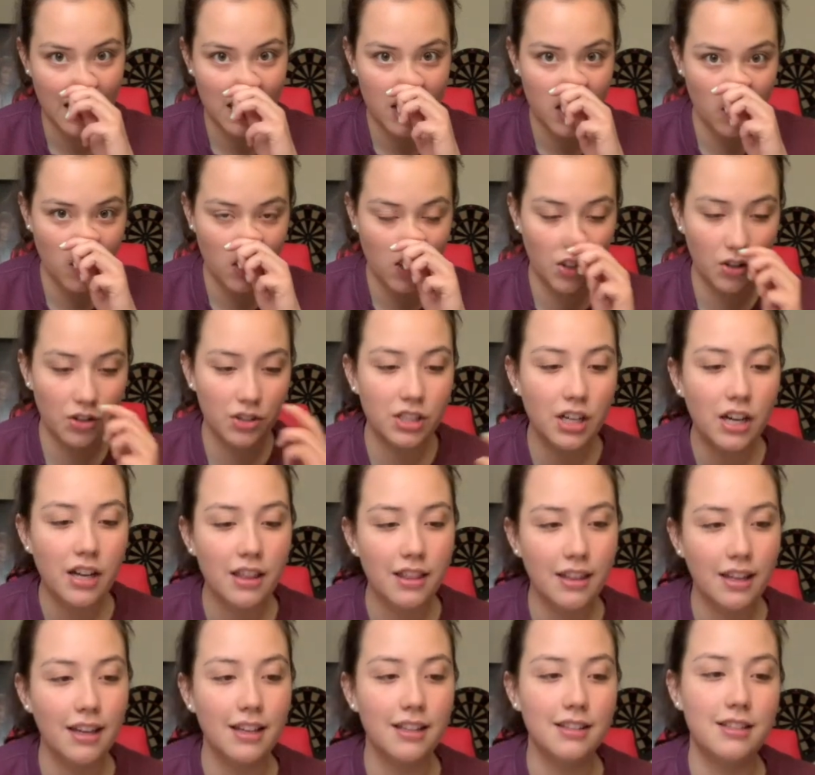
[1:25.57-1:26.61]
So those are
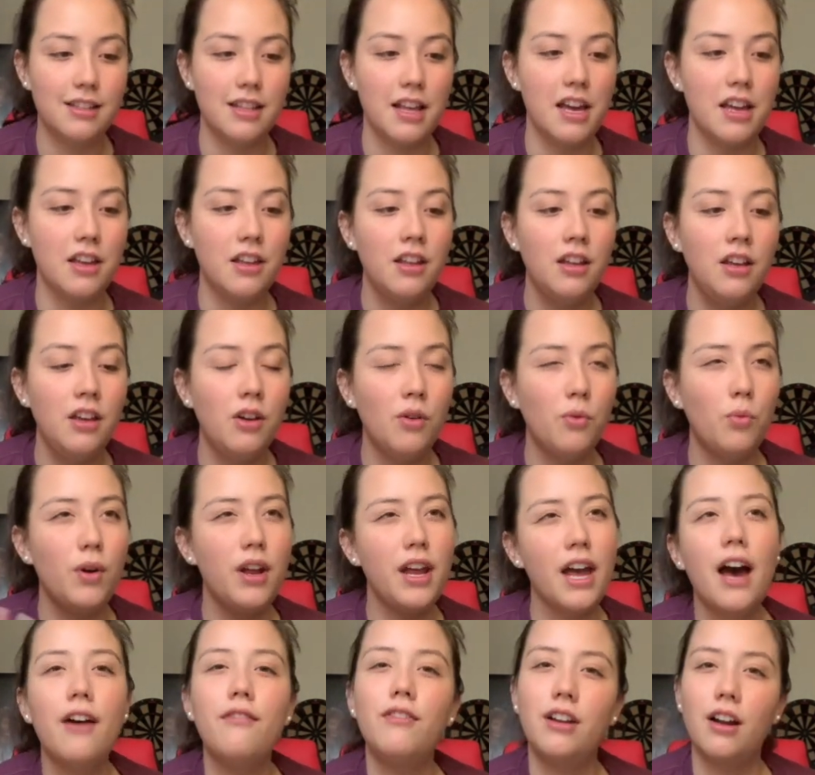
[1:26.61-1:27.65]
things that we
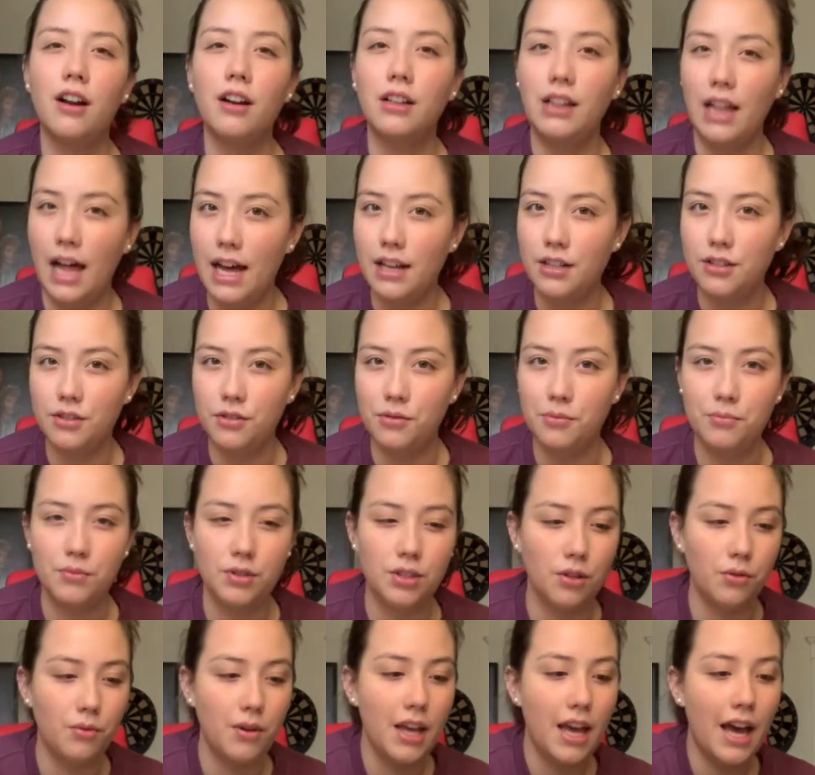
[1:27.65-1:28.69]
have in our classroom. So
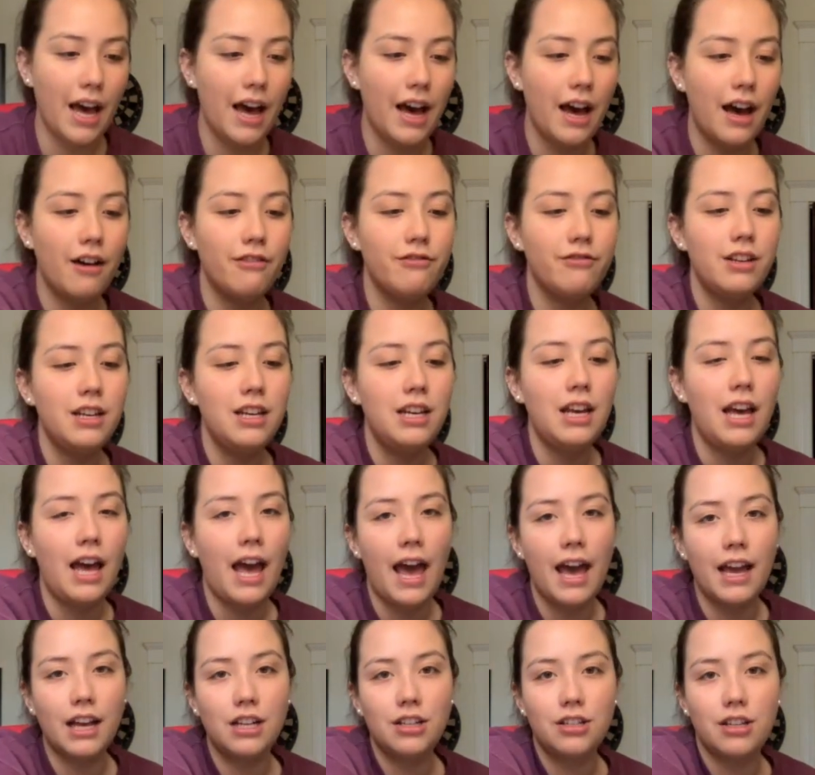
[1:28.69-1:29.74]
we have
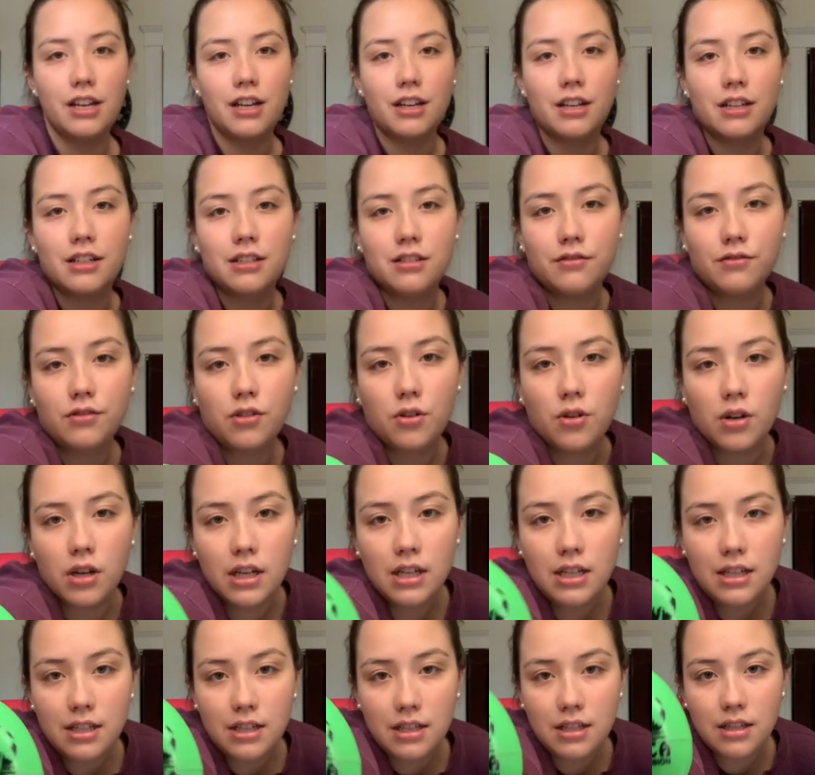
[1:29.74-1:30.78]
egg shakers, of
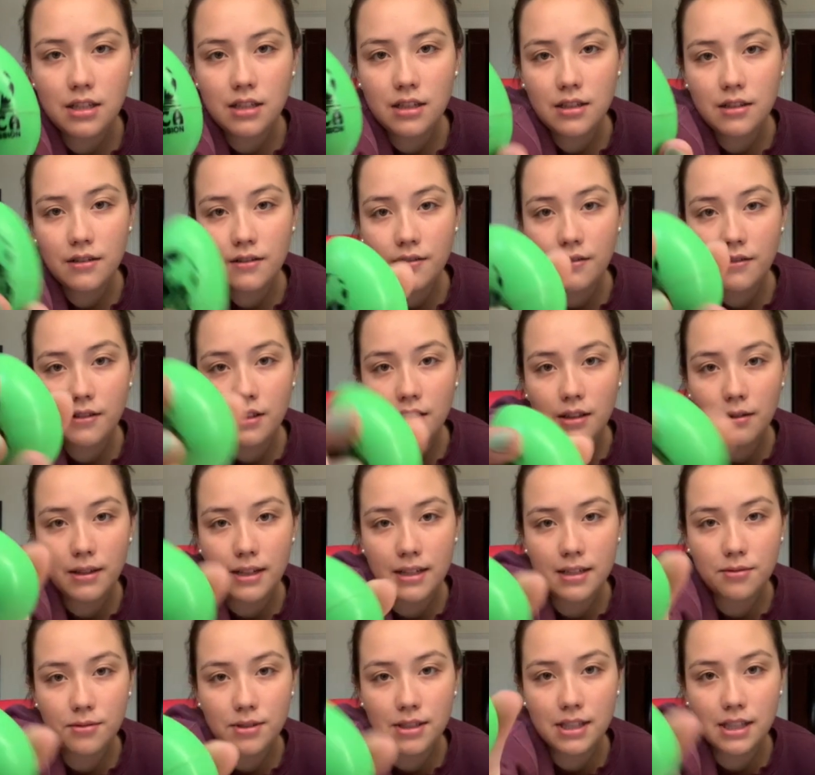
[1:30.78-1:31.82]
course.
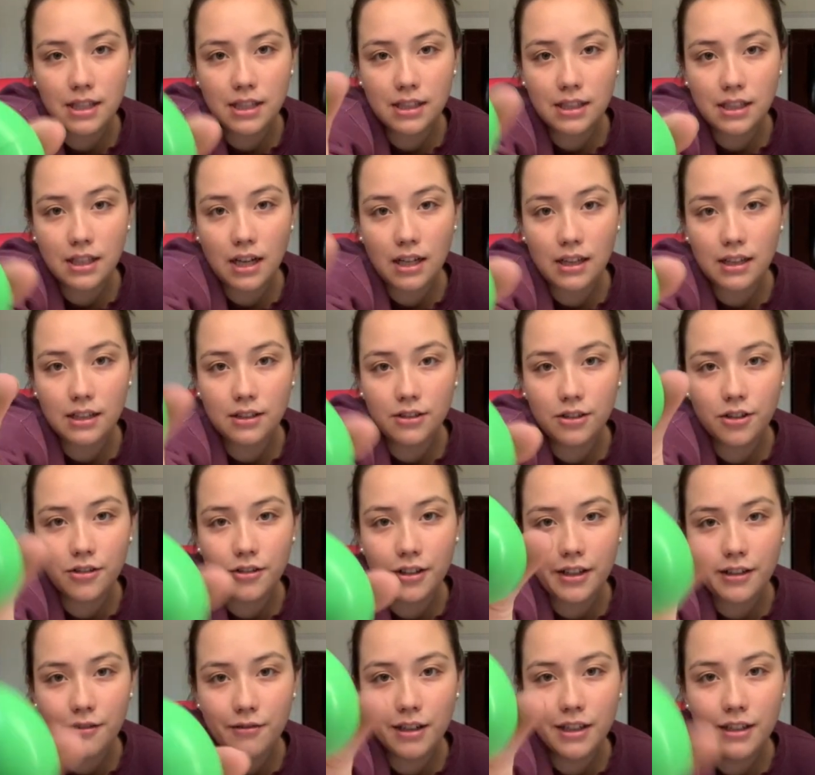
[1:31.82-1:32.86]
This one's a little
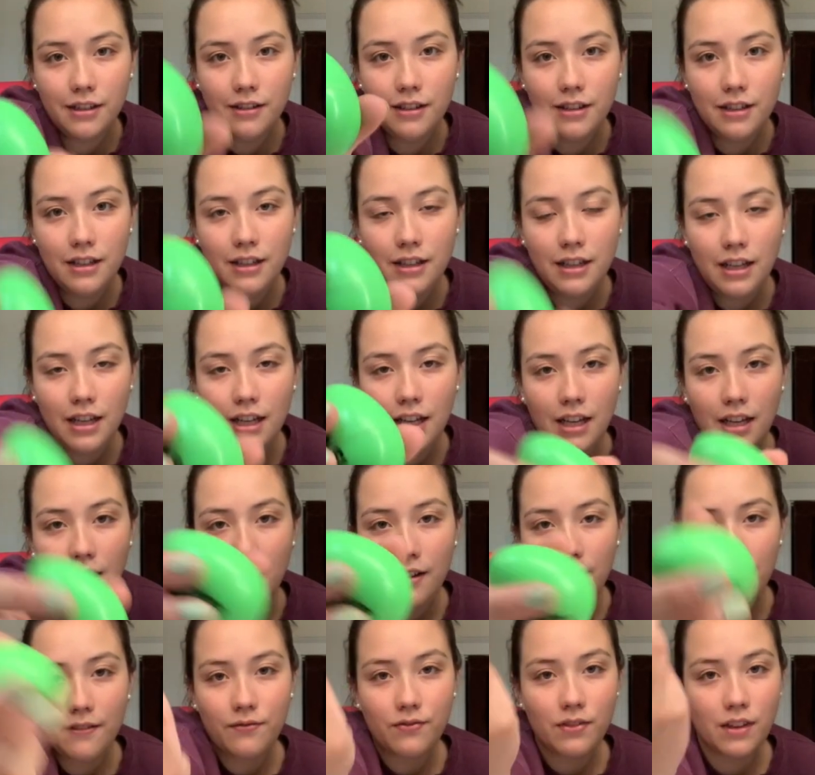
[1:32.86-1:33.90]
green one,
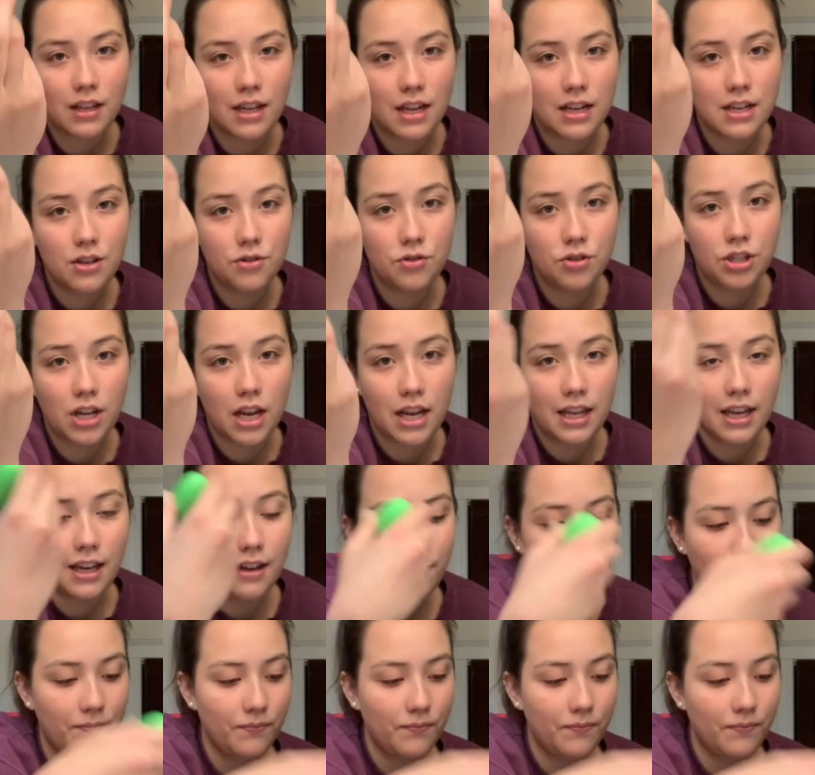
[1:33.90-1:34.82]
and you shake it.